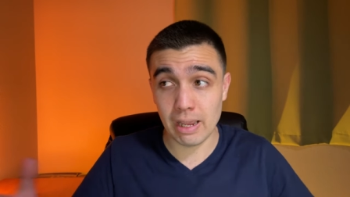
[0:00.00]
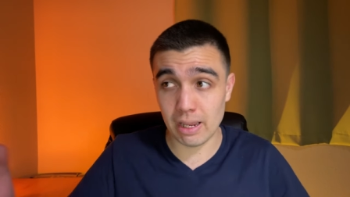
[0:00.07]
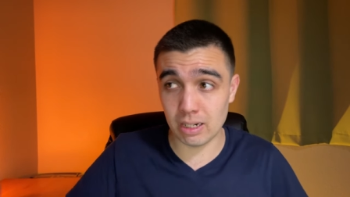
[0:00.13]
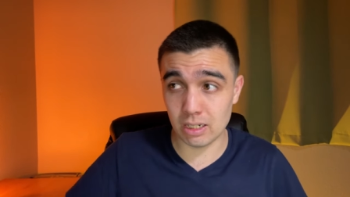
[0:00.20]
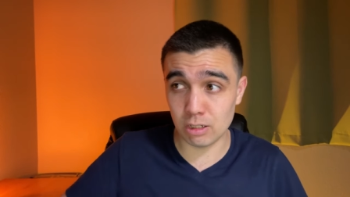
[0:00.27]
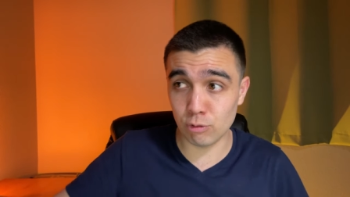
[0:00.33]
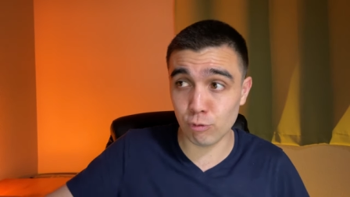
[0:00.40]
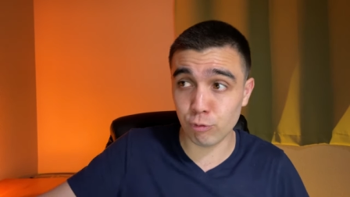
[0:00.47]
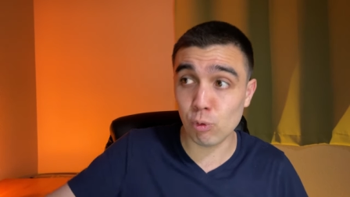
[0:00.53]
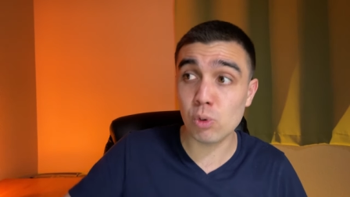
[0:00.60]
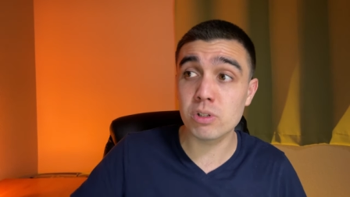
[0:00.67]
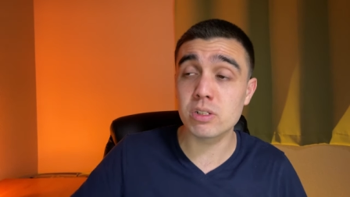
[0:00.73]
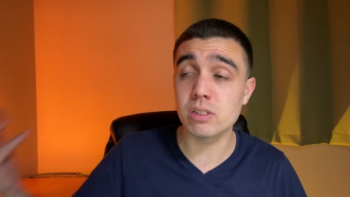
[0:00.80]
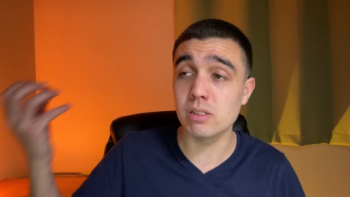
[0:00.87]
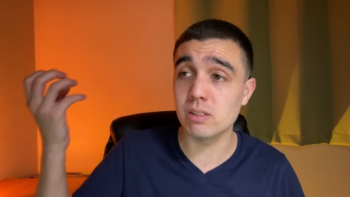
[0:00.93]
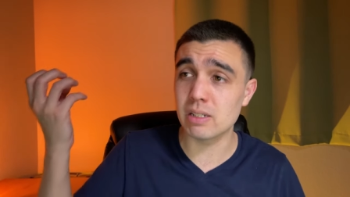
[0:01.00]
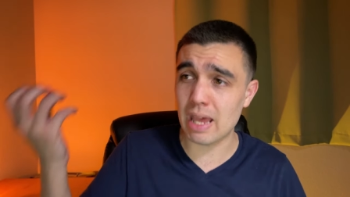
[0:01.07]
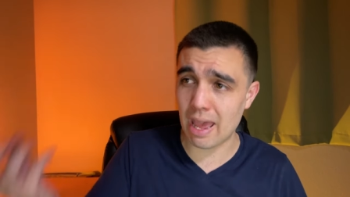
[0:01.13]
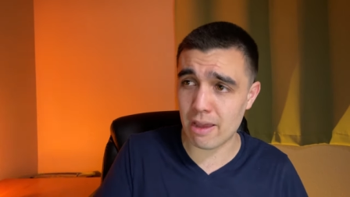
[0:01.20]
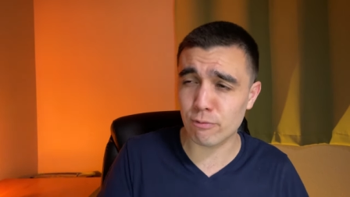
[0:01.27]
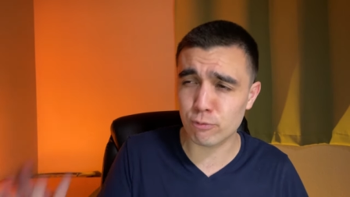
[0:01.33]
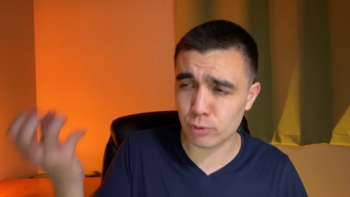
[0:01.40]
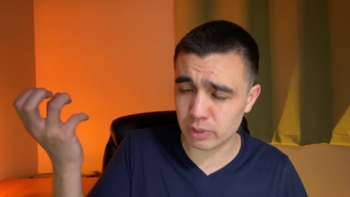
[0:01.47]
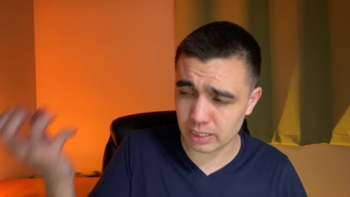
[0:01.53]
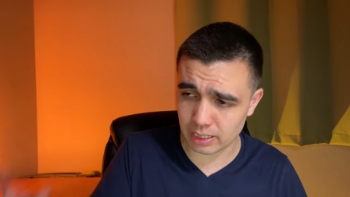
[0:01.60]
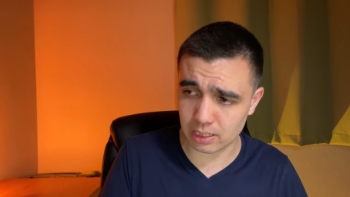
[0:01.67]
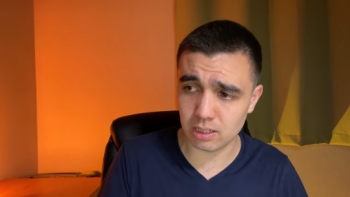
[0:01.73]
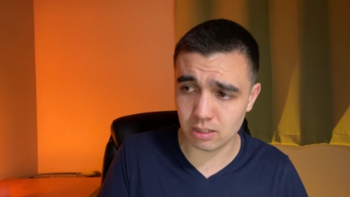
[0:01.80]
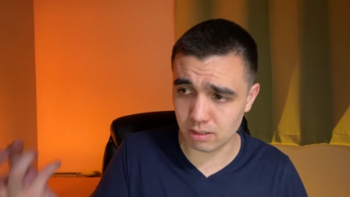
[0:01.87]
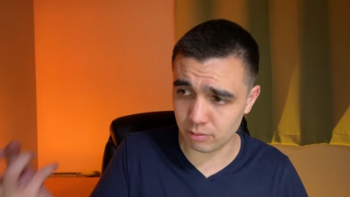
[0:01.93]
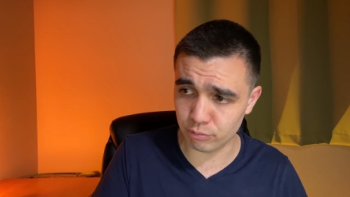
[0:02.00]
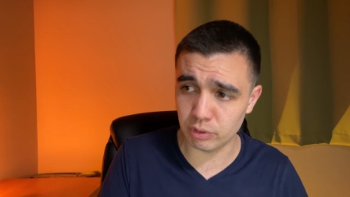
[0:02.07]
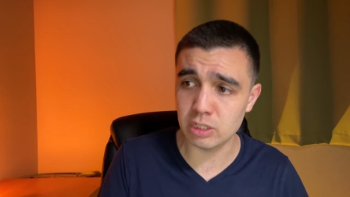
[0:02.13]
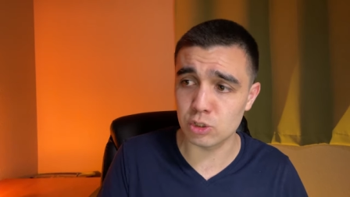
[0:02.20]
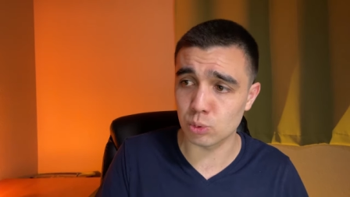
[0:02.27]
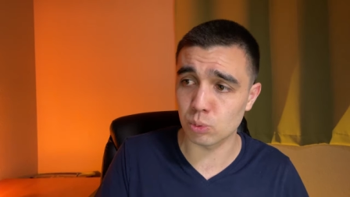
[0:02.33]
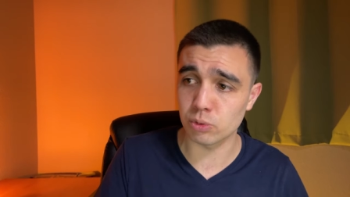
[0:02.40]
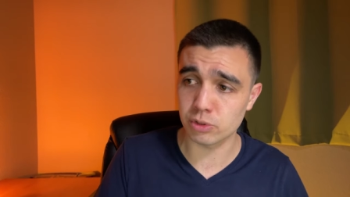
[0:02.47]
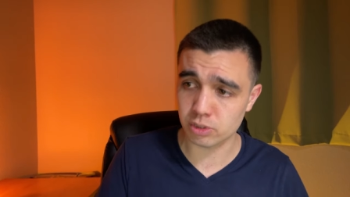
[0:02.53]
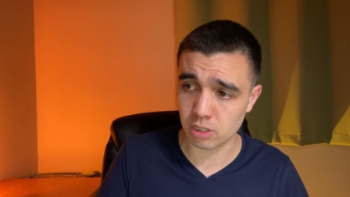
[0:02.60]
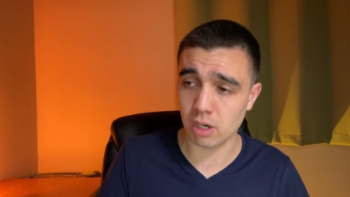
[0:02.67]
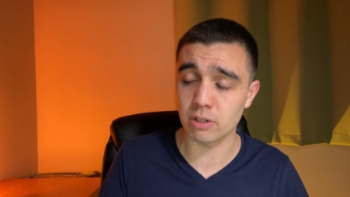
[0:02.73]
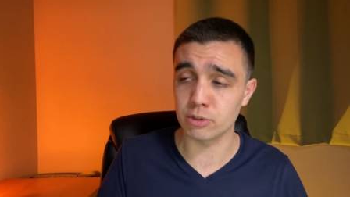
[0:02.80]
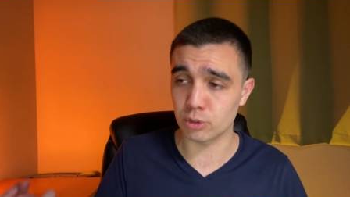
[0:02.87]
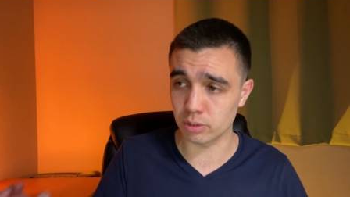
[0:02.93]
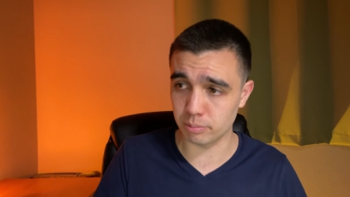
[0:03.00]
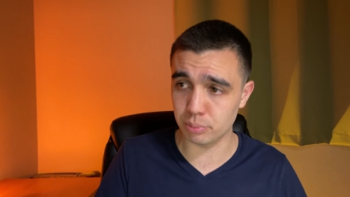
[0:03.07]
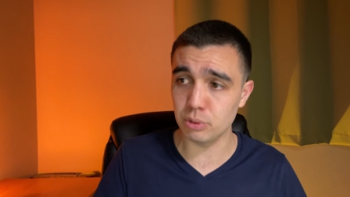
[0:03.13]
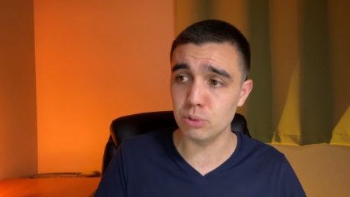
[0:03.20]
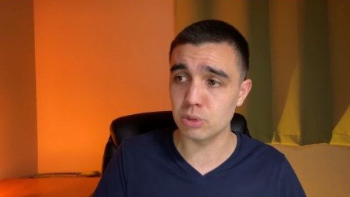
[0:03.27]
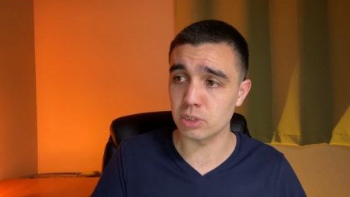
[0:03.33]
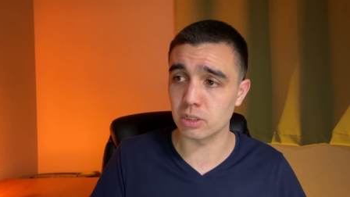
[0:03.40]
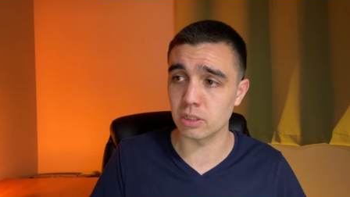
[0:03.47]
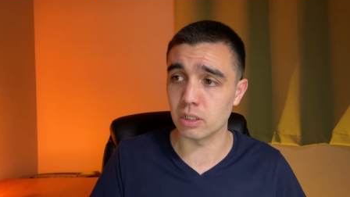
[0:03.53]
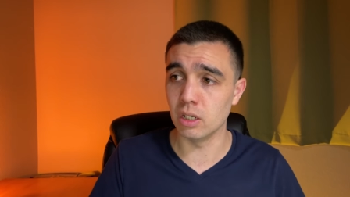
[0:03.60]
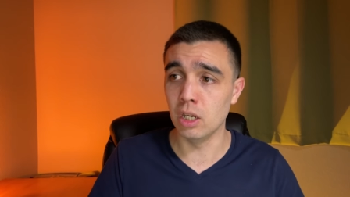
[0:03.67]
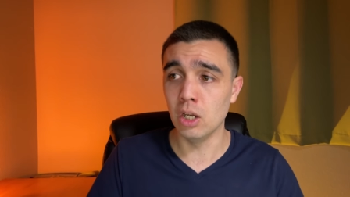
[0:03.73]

and enforces every individual's contribution,